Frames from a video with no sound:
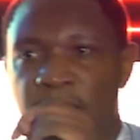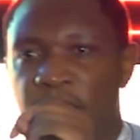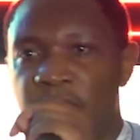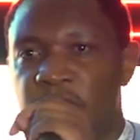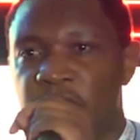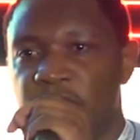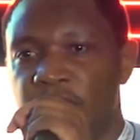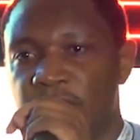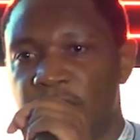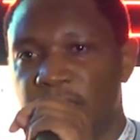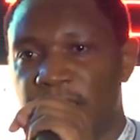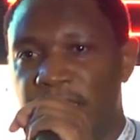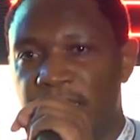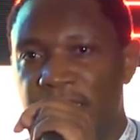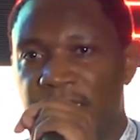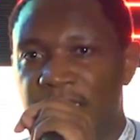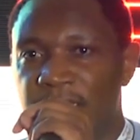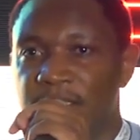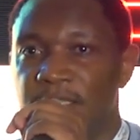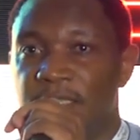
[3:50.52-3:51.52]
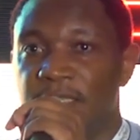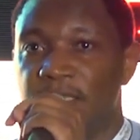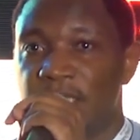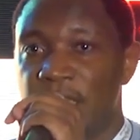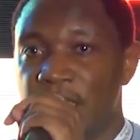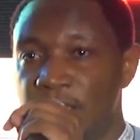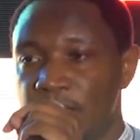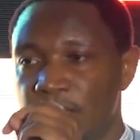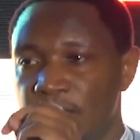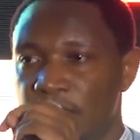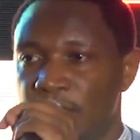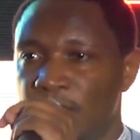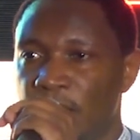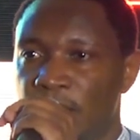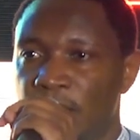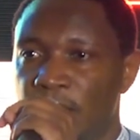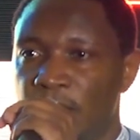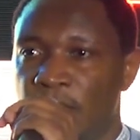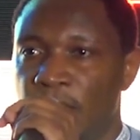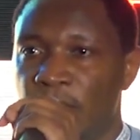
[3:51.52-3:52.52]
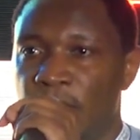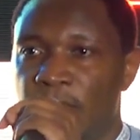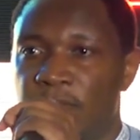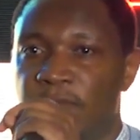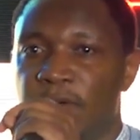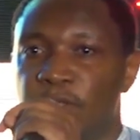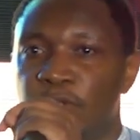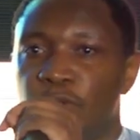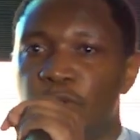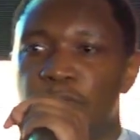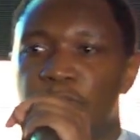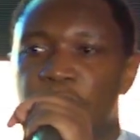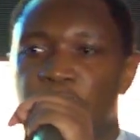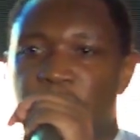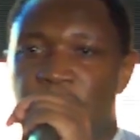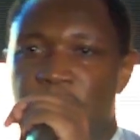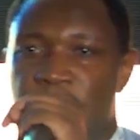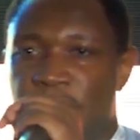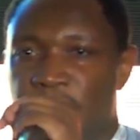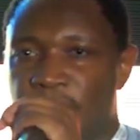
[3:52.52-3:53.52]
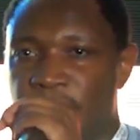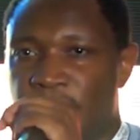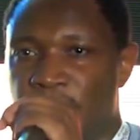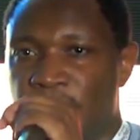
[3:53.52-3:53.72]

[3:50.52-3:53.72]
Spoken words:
sharing the same virtual machine.